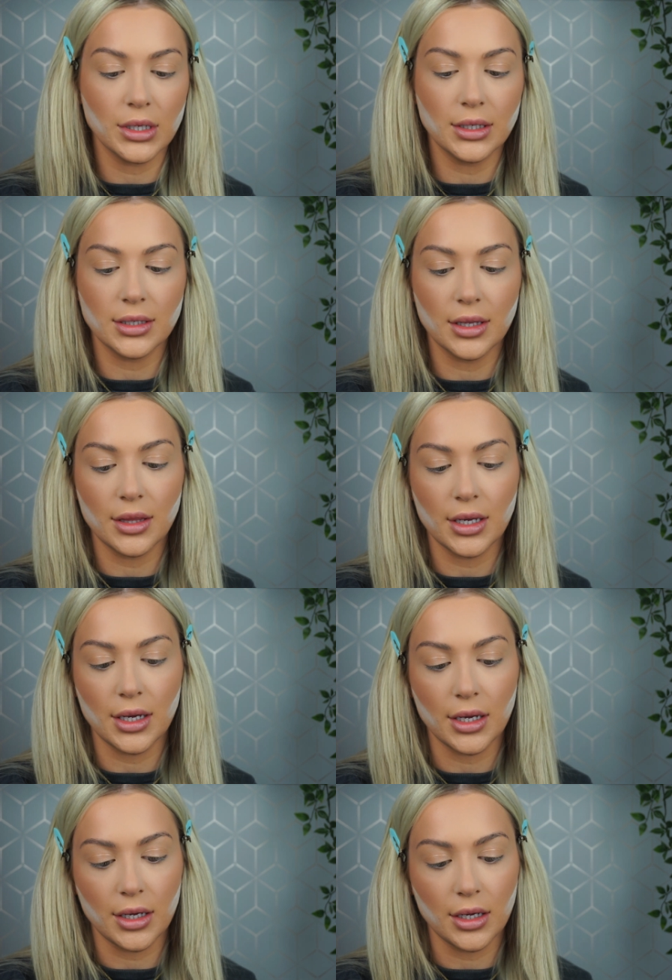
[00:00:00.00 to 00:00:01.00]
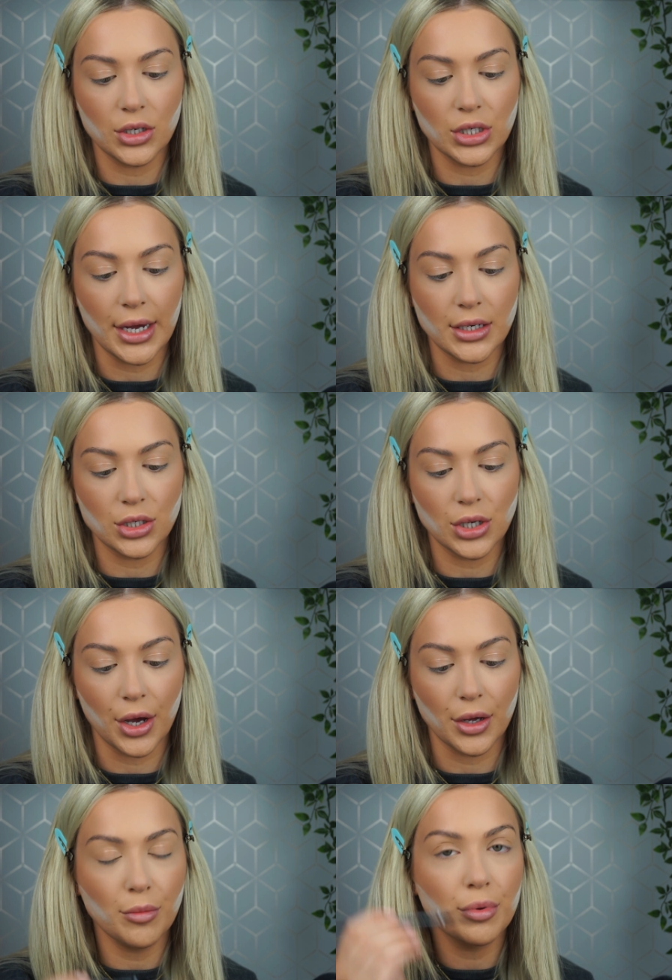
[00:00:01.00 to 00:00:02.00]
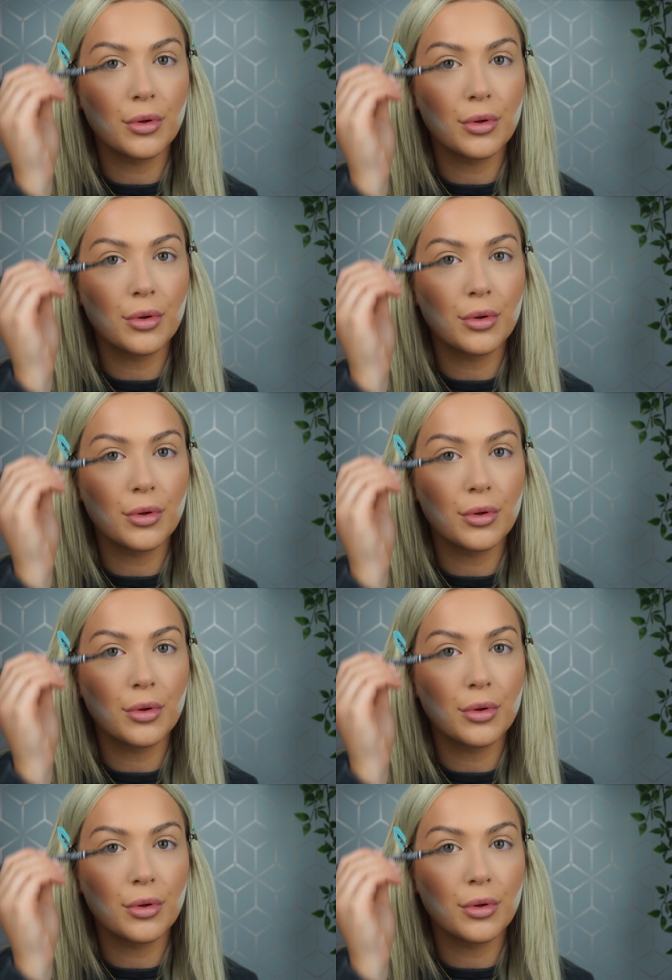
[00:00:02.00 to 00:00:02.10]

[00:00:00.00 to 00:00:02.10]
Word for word: This is in the shade Taupe.